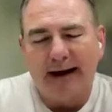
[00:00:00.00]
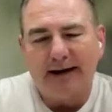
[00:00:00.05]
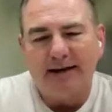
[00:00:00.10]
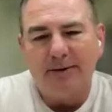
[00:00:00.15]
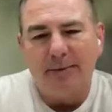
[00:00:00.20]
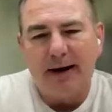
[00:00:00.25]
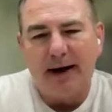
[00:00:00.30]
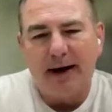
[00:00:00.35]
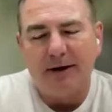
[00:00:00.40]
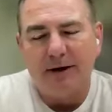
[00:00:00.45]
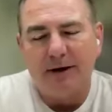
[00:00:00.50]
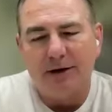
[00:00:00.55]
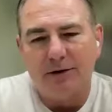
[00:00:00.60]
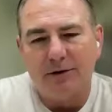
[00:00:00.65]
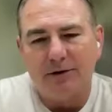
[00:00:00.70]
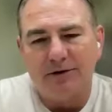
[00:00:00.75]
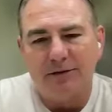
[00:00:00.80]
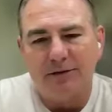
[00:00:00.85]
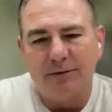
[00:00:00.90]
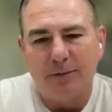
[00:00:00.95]
back to
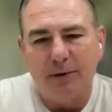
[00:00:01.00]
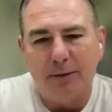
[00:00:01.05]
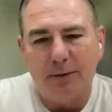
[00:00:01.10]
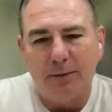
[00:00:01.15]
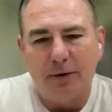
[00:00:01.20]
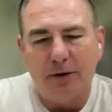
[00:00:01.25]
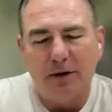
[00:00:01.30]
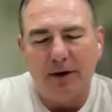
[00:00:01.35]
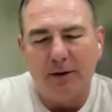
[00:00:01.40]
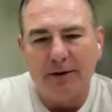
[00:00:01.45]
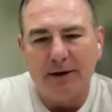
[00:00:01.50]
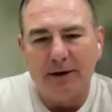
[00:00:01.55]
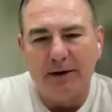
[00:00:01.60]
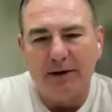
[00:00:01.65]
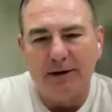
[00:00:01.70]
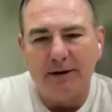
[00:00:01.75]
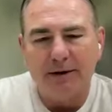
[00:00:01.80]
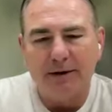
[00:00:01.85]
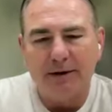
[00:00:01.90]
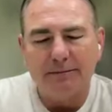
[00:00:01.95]
back years with people
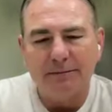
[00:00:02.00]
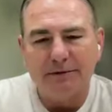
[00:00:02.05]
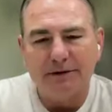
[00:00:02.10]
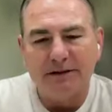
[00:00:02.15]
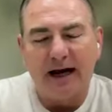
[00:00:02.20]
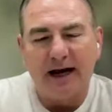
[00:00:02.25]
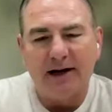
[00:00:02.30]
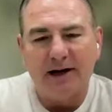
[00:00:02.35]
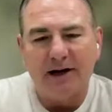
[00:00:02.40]
coming in okay. and